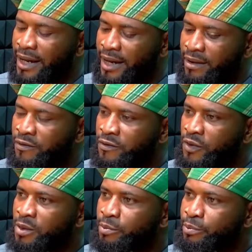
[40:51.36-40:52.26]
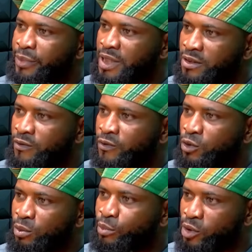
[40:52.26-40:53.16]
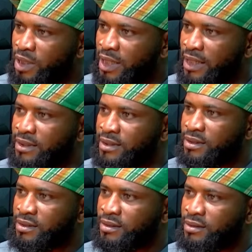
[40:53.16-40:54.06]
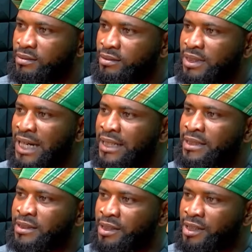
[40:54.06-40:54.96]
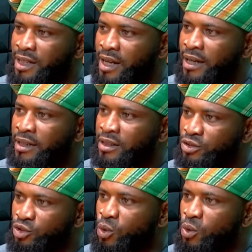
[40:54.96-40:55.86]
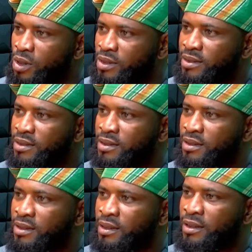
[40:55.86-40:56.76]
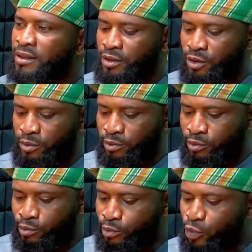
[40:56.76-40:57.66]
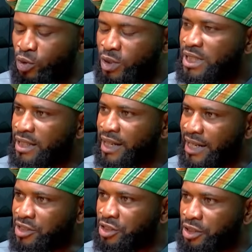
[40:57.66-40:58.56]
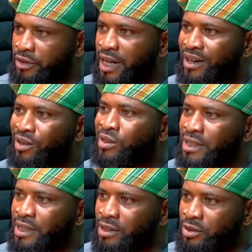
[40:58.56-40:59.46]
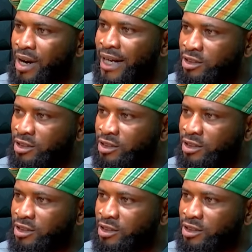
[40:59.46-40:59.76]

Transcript: every peaceful protest that is geared towards putting Nigeria on the right